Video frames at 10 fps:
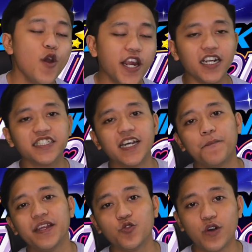we're gonna
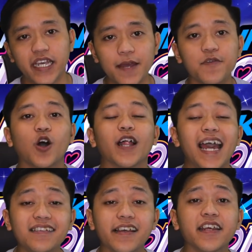jump into a game called
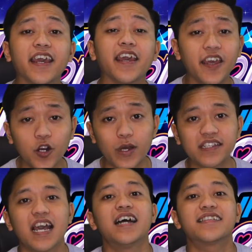SNK
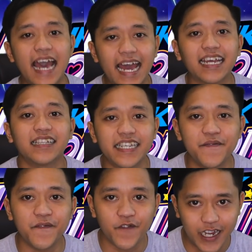Heroines Tag
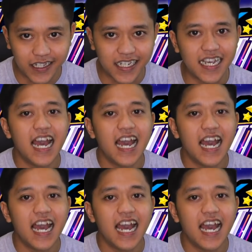Team Frenzy.